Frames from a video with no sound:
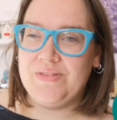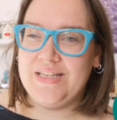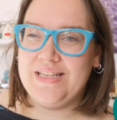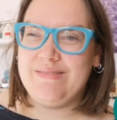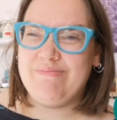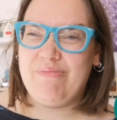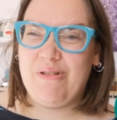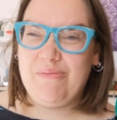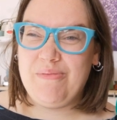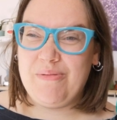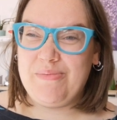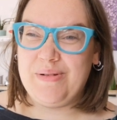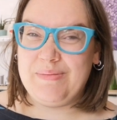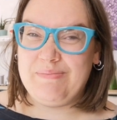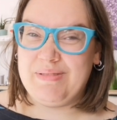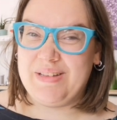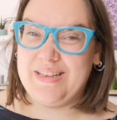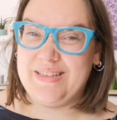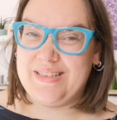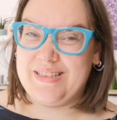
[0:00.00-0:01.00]
it's probably
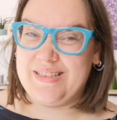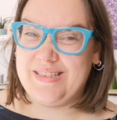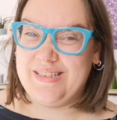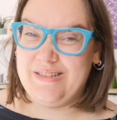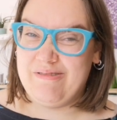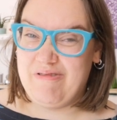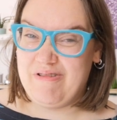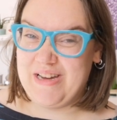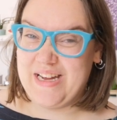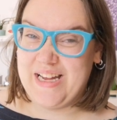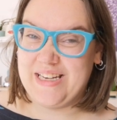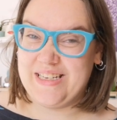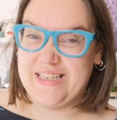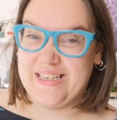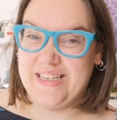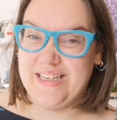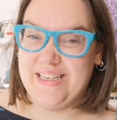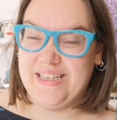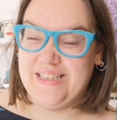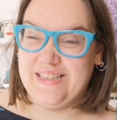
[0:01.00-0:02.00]
because you're only
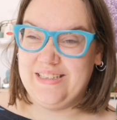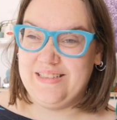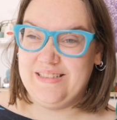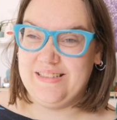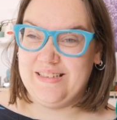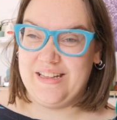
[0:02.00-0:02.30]
actually,